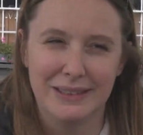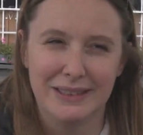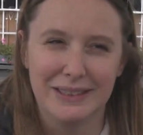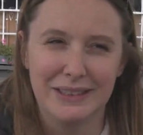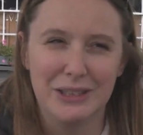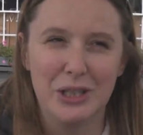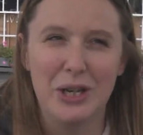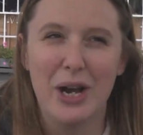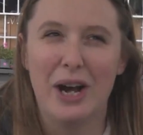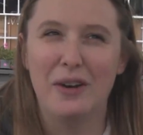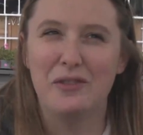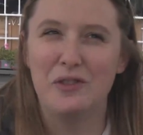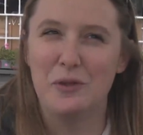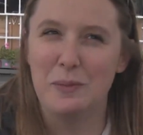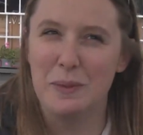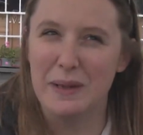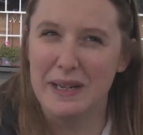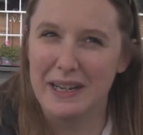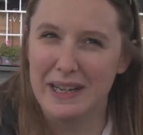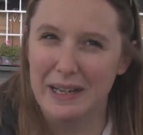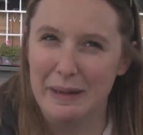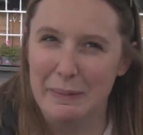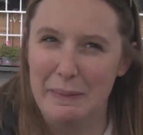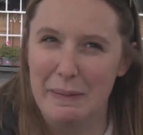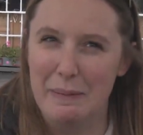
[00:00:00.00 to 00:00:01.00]
You have to be a
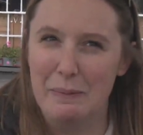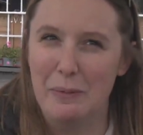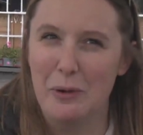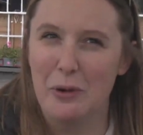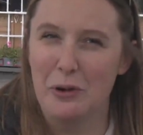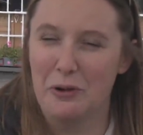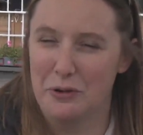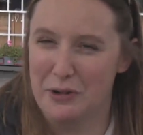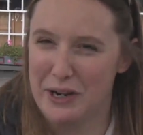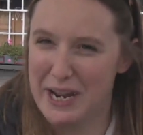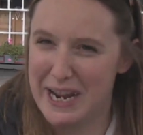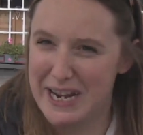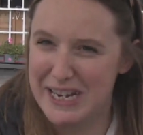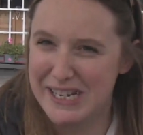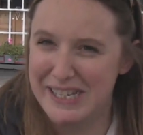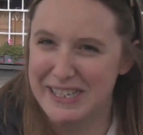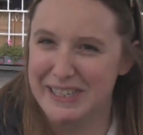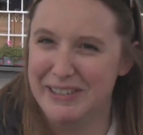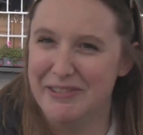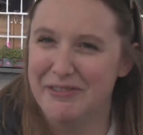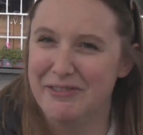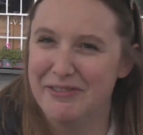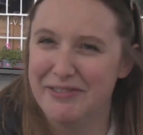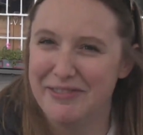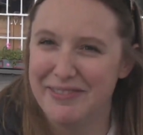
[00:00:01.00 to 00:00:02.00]
little bit more
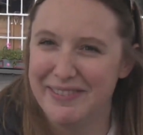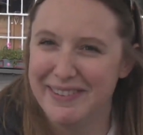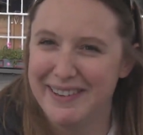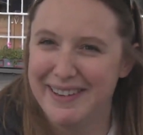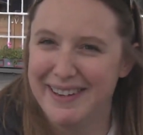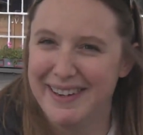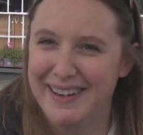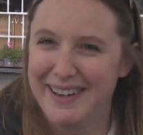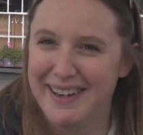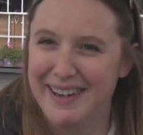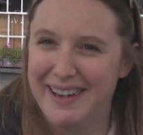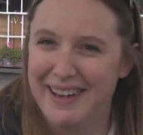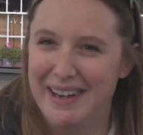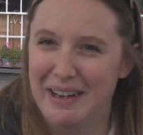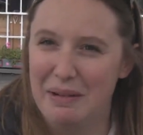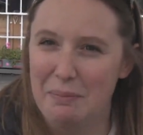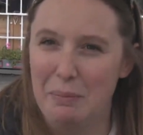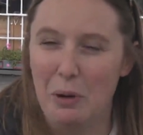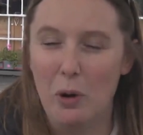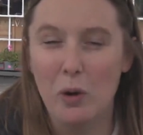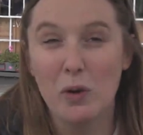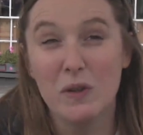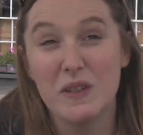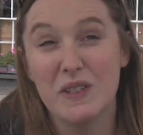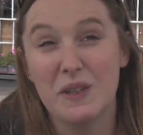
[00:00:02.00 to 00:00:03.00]
creative.
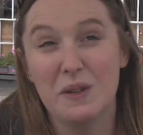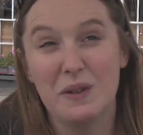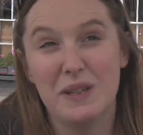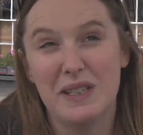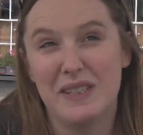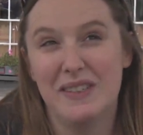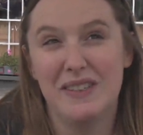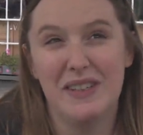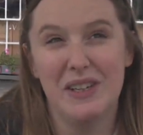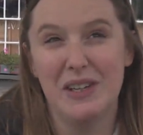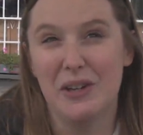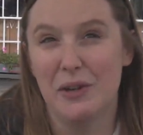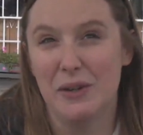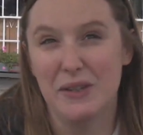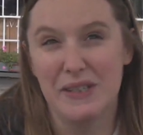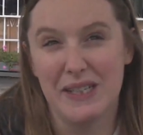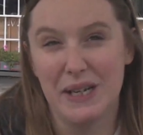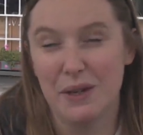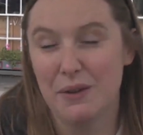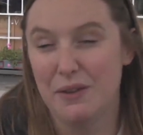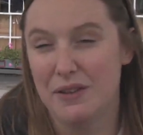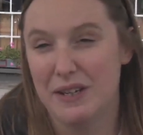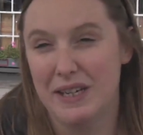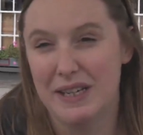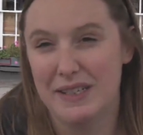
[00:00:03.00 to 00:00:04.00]
But also it's, you know, it's
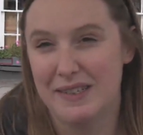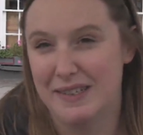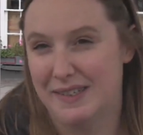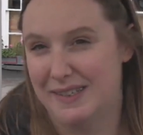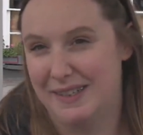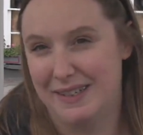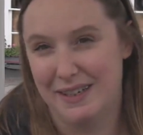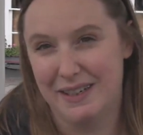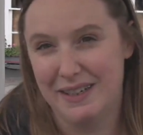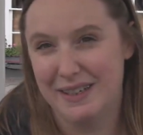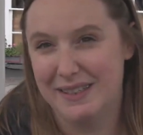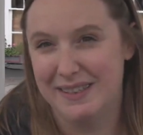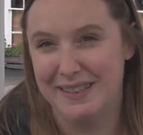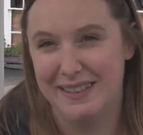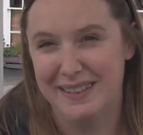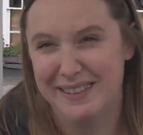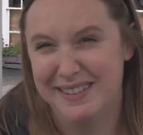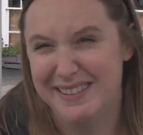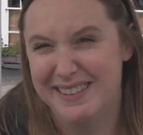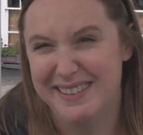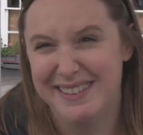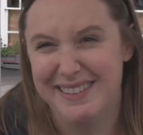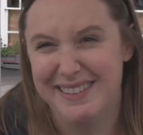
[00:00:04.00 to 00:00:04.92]
how theatre started.